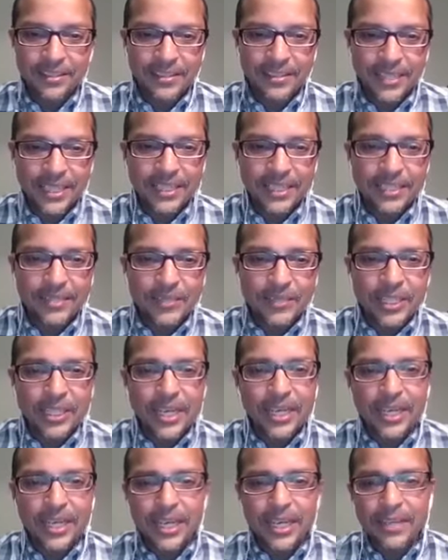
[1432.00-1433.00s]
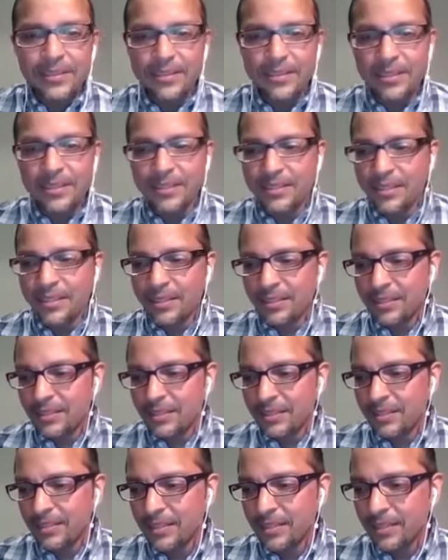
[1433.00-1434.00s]
I mean, I think that,
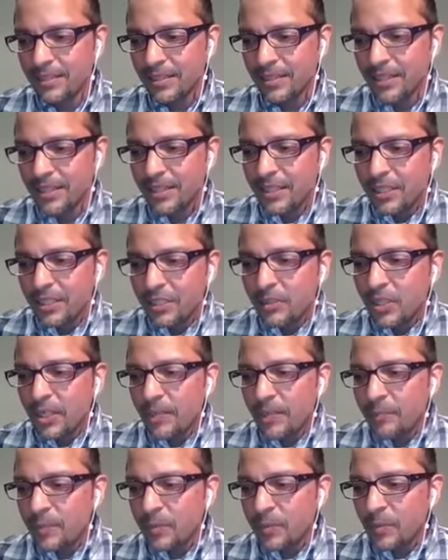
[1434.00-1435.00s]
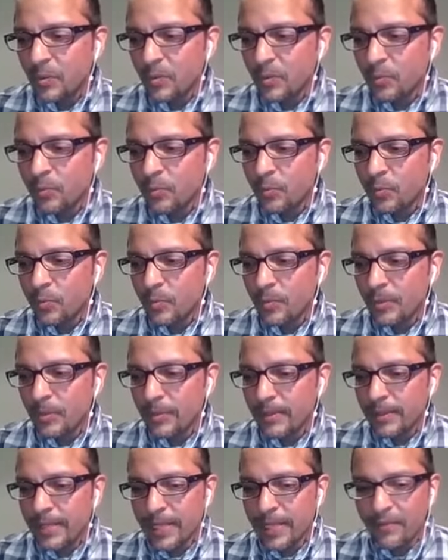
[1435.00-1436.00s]
people
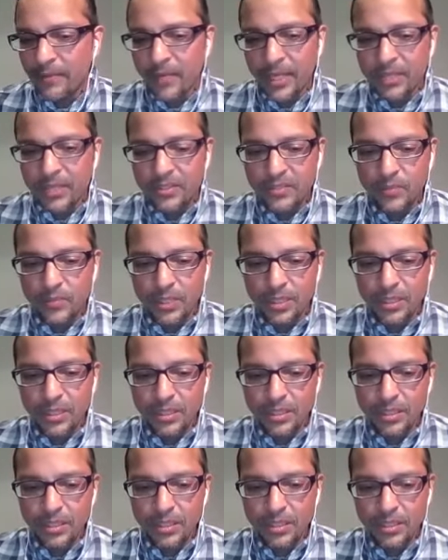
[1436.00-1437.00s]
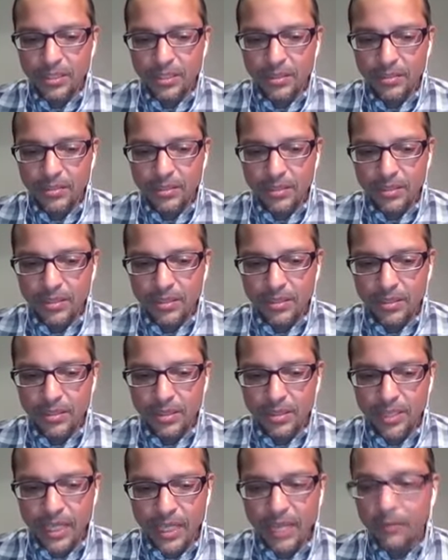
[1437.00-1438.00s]
have asked me,
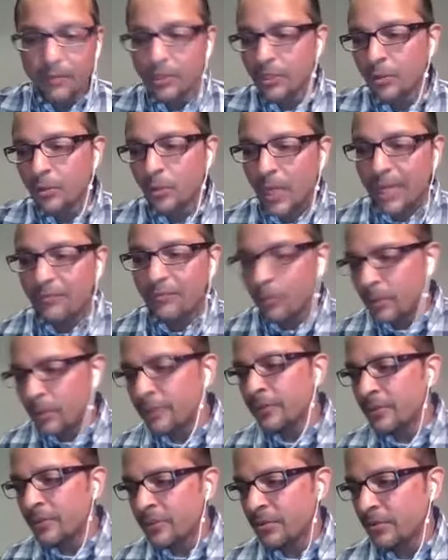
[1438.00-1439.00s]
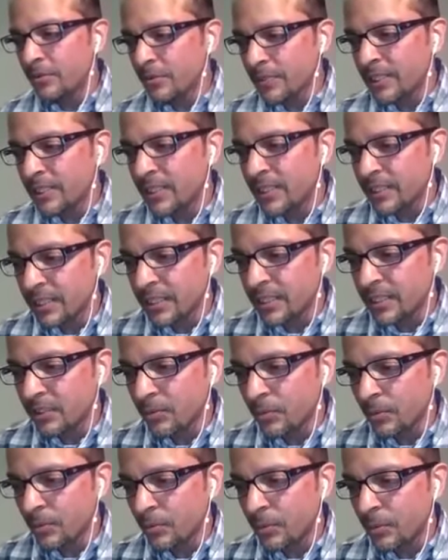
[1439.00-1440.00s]
and I've wondered too early on, like, well,